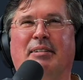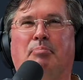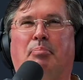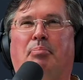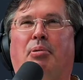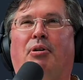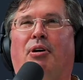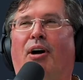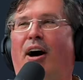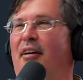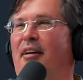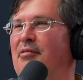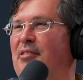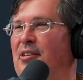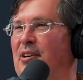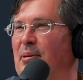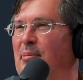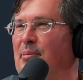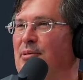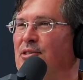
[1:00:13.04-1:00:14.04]

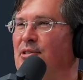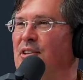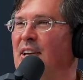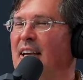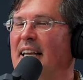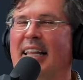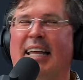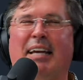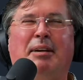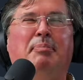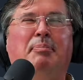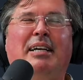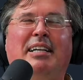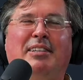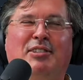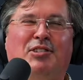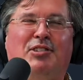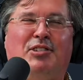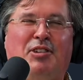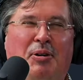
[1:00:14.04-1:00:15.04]
proverbs like mean
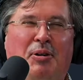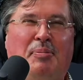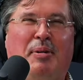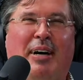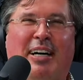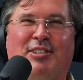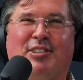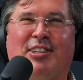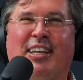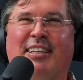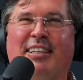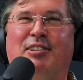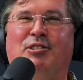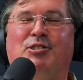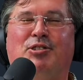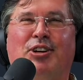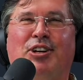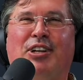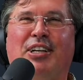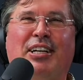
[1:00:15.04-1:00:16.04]
so much. Like the
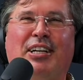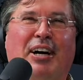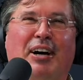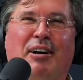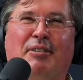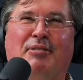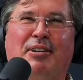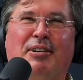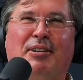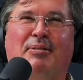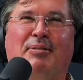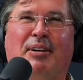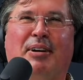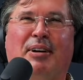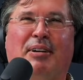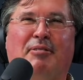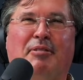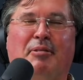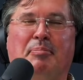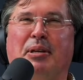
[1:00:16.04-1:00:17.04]
journey of
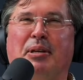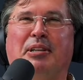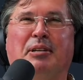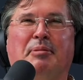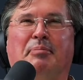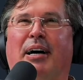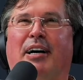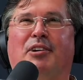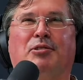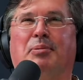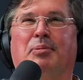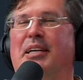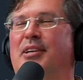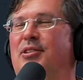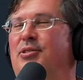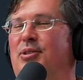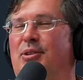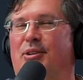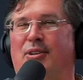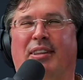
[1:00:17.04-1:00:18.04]
a million miles
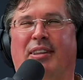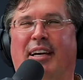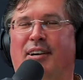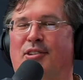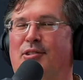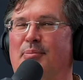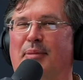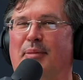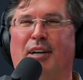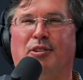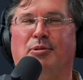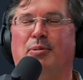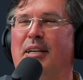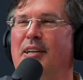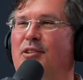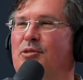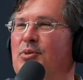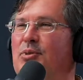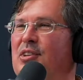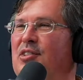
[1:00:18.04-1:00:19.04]
begins, or 1,000 miles
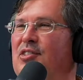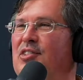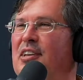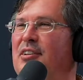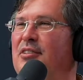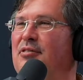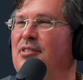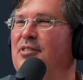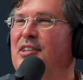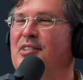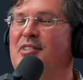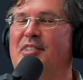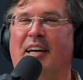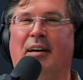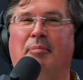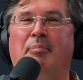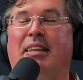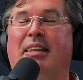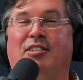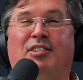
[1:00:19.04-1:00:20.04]
begins with a single
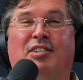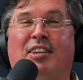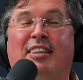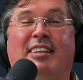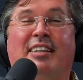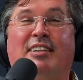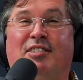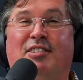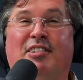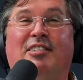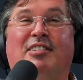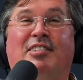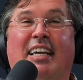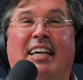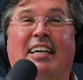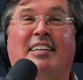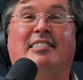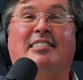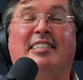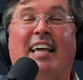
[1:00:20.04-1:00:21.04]
footstep. This is
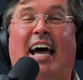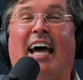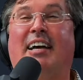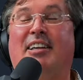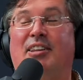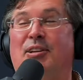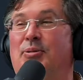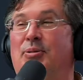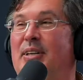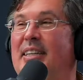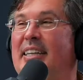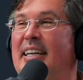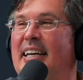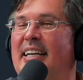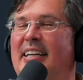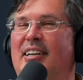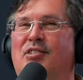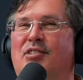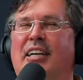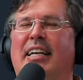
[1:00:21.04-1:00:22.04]
exactly when that
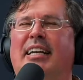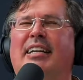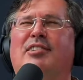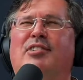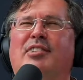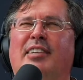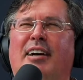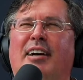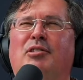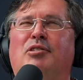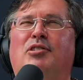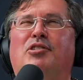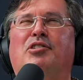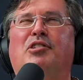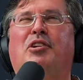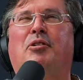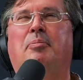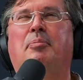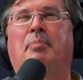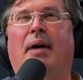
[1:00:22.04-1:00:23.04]
is. And it sounds
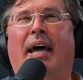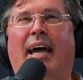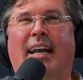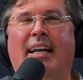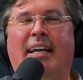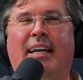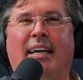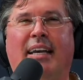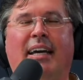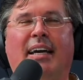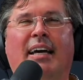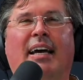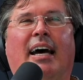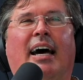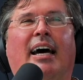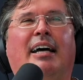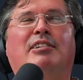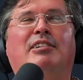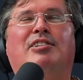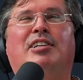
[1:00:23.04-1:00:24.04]
so petty
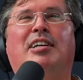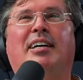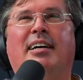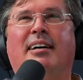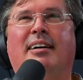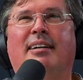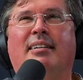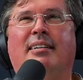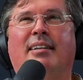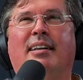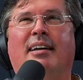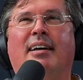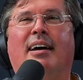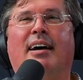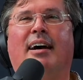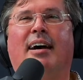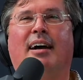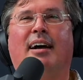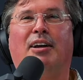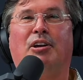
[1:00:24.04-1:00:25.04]
until
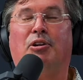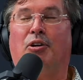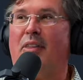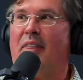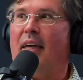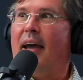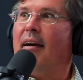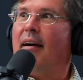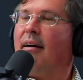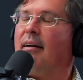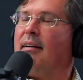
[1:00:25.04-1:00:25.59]
you're there.